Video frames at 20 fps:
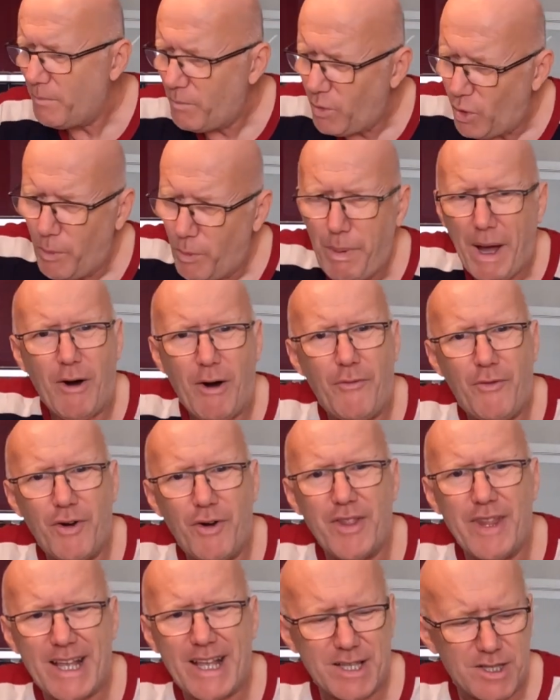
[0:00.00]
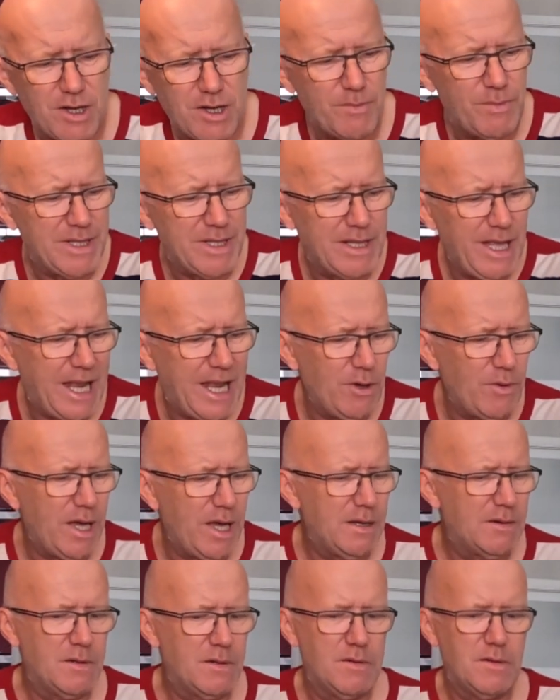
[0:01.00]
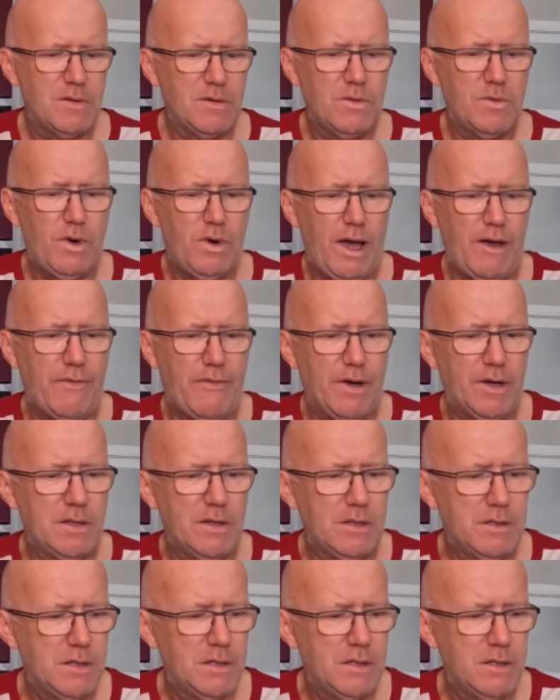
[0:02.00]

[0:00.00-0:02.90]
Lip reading: more powerful on that side, but anyway, whatever.